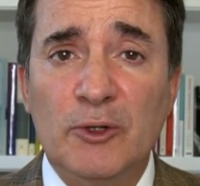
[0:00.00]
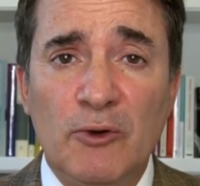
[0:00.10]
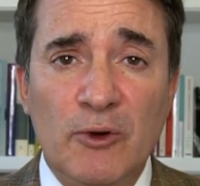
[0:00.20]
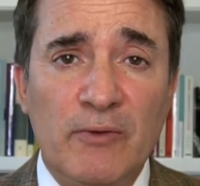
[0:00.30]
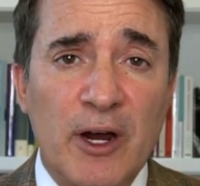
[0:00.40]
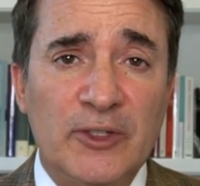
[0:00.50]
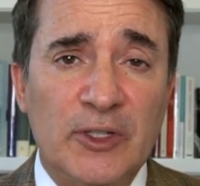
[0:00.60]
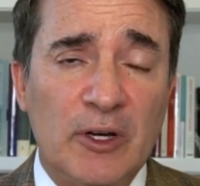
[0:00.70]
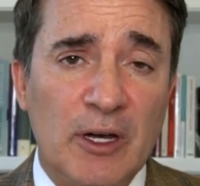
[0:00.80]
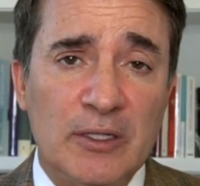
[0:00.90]
Coronavirus
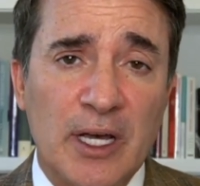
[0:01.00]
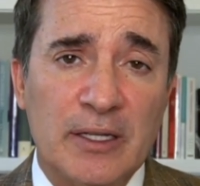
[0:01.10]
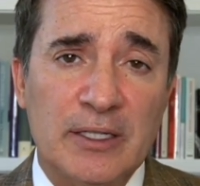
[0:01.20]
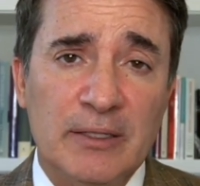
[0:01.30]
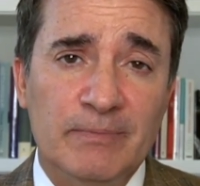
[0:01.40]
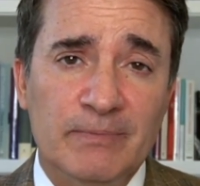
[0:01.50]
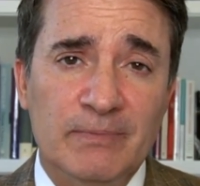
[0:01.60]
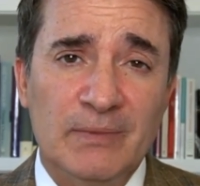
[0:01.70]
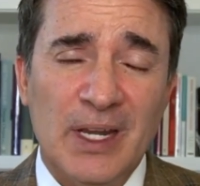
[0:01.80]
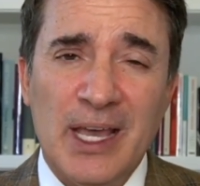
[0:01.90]
in Context.
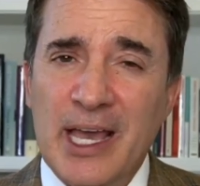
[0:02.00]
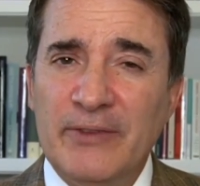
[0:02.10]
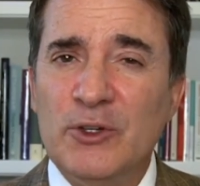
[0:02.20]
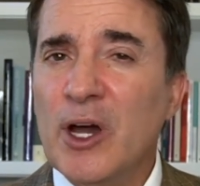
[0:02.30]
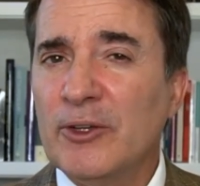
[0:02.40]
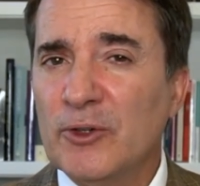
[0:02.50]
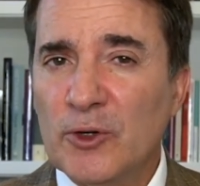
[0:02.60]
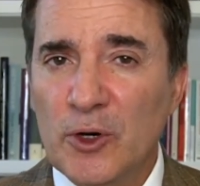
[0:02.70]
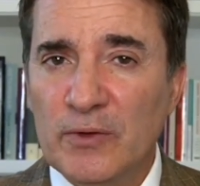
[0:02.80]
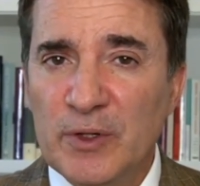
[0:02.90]
Have you gotten your
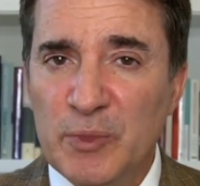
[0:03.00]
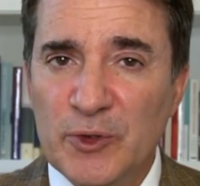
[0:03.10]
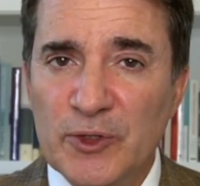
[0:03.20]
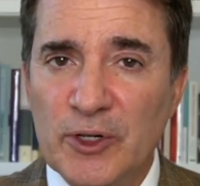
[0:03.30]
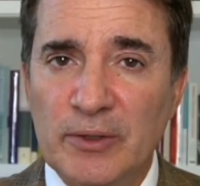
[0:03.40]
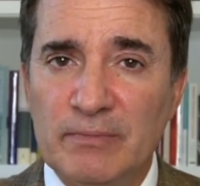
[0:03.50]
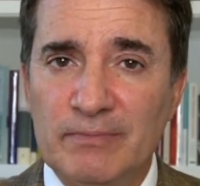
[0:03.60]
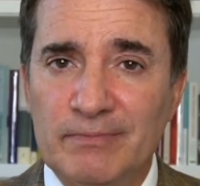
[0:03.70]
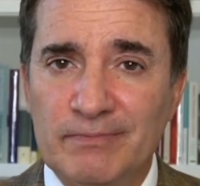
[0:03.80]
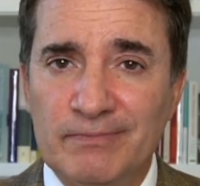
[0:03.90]
COVID booster?
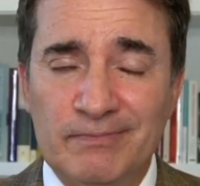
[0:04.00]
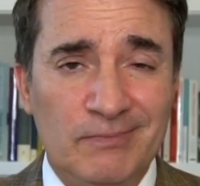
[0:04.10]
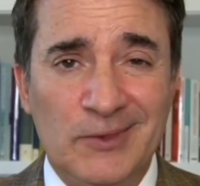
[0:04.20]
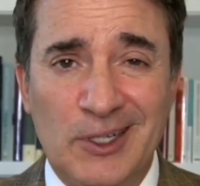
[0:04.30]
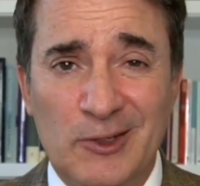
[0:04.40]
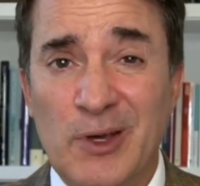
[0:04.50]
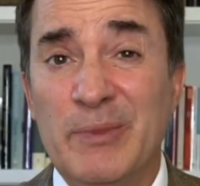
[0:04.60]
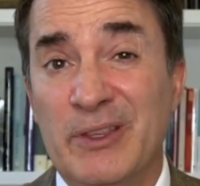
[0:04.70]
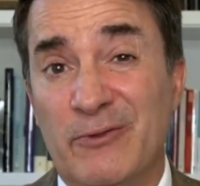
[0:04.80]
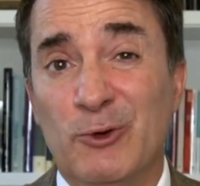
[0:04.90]
Do I
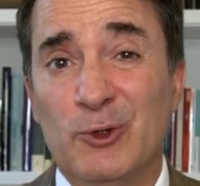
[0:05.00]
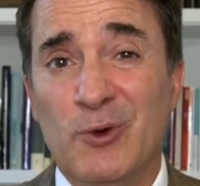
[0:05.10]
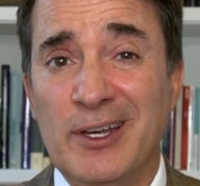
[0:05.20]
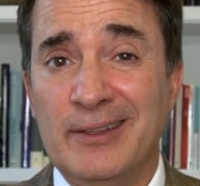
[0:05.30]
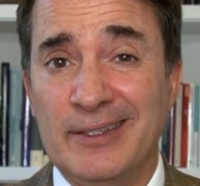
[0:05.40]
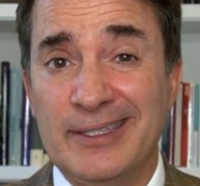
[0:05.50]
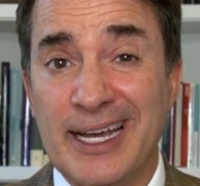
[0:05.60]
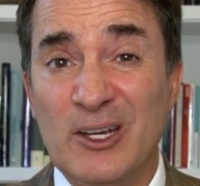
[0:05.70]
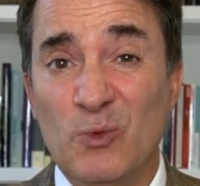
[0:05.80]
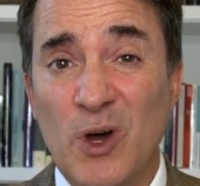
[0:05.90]
mean the first one, the
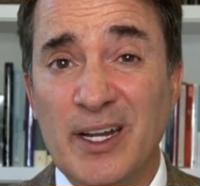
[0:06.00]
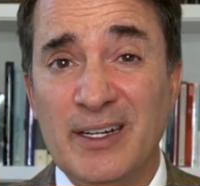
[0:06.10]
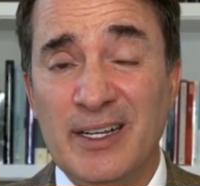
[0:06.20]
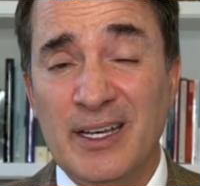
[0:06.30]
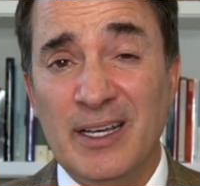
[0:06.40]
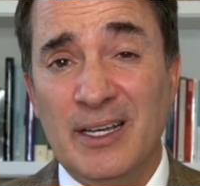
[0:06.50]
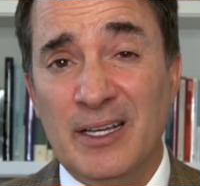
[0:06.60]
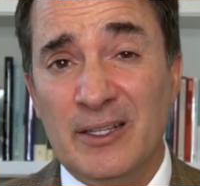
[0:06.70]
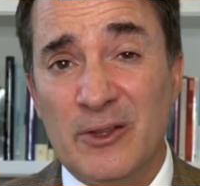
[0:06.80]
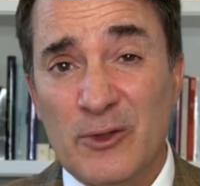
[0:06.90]
second one,
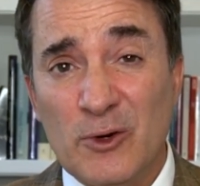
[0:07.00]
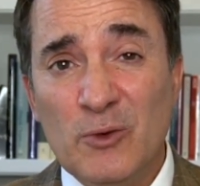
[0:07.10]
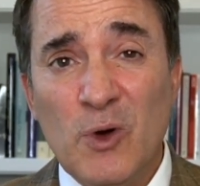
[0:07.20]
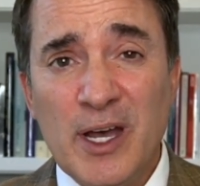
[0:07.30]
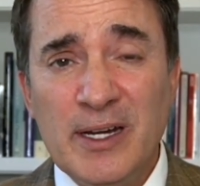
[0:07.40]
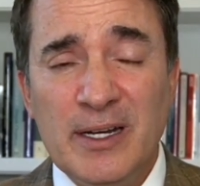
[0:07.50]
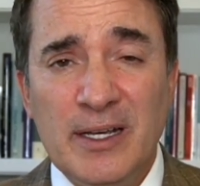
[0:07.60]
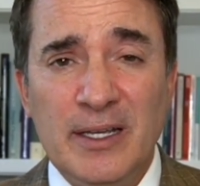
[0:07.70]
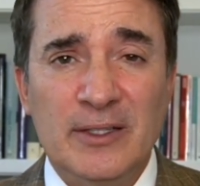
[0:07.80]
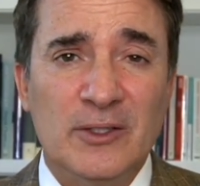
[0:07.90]
third one?
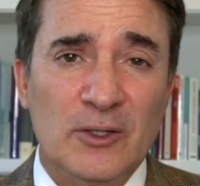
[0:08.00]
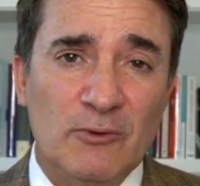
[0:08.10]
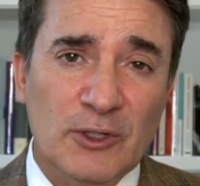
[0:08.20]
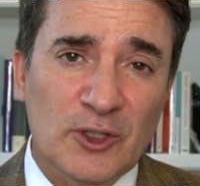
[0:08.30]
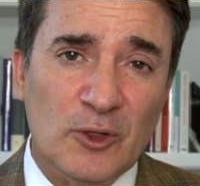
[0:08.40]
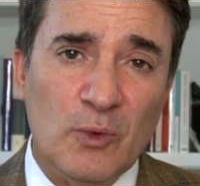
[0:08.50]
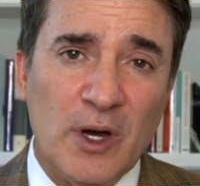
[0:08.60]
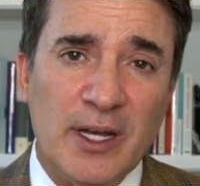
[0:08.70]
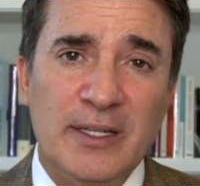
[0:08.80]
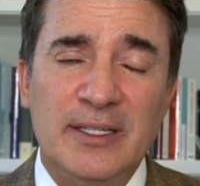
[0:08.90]
Is it the original
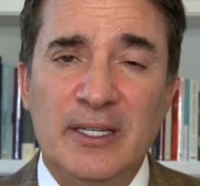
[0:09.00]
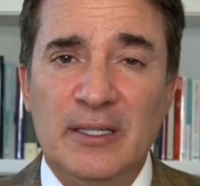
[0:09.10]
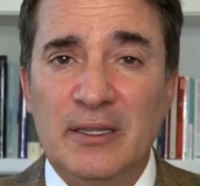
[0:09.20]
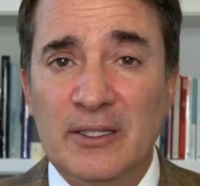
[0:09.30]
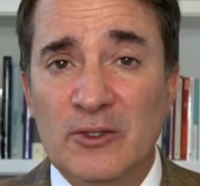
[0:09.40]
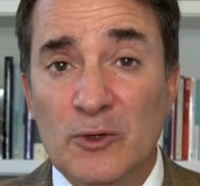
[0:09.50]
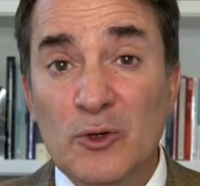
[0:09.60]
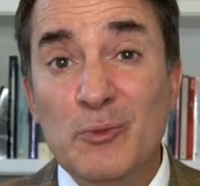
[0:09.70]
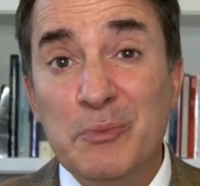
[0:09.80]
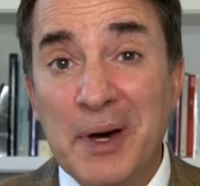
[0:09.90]
one? Is it this
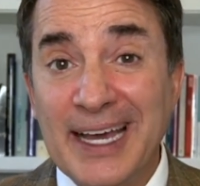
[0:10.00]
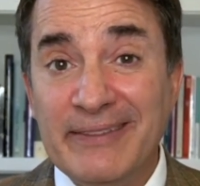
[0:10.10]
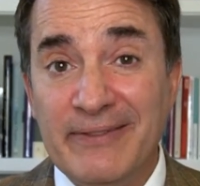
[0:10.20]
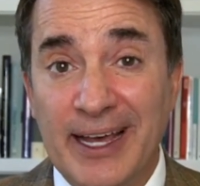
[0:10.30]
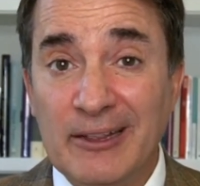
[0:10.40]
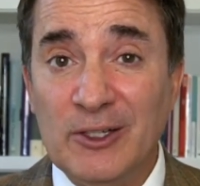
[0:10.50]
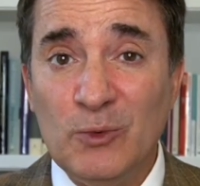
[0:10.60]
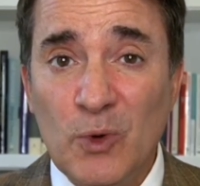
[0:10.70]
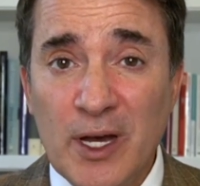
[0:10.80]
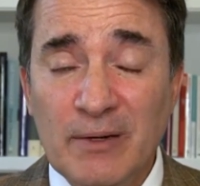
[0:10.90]
new
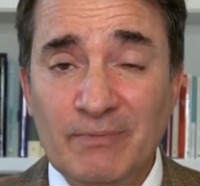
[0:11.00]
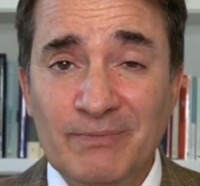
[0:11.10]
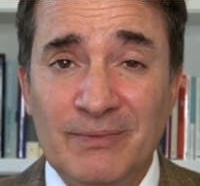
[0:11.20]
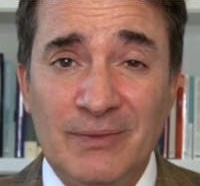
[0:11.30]
bivalent one?